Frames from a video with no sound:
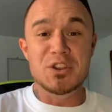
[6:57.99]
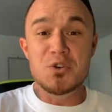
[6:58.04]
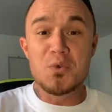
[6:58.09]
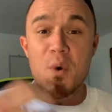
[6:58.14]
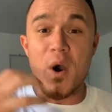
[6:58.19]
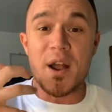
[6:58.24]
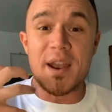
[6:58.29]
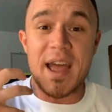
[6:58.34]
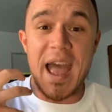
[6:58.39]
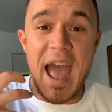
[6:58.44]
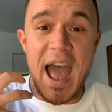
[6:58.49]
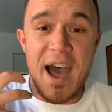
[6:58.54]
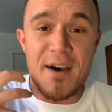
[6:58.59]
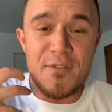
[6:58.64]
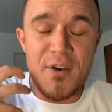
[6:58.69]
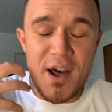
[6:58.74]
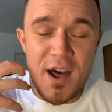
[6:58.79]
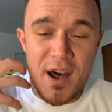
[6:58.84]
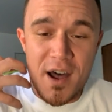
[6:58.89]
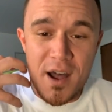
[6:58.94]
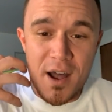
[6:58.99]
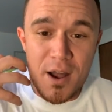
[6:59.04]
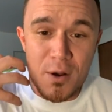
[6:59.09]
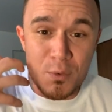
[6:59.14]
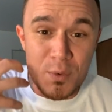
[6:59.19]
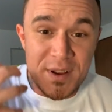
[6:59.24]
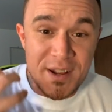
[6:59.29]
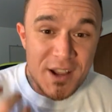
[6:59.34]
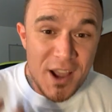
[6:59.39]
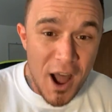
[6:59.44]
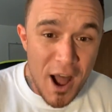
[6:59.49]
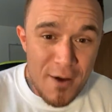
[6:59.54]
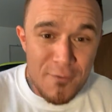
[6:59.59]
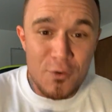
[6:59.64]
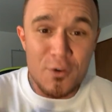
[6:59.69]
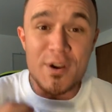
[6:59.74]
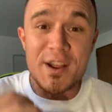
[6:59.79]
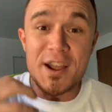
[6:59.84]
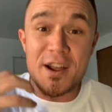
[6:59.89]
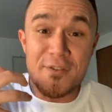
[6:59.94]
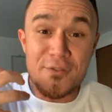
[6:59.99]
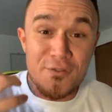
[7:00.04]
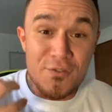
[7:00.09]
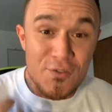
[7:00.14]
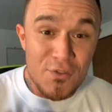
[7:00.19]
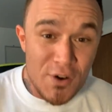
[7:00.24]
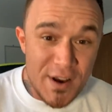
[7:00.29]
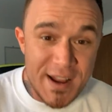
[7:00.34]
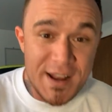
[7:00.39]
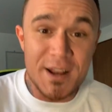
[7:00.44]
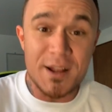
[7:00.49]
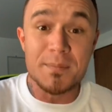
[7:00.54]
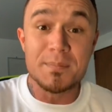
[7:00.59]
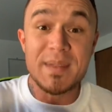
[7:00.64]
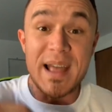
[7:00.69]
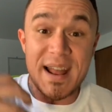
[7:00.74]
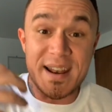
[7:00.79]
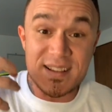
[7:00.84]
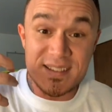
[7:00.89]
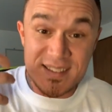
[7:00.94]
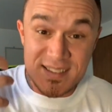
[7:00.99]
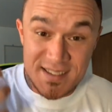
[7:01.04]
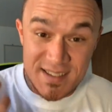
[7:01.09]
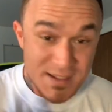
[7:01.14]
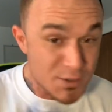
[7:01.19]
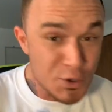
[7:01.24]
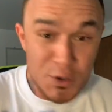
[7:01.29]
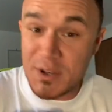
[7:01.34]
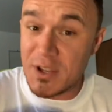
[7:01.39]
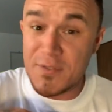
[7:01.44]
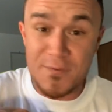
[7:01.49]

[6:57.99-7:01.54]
You want to have a recovery of freedom that is, dude,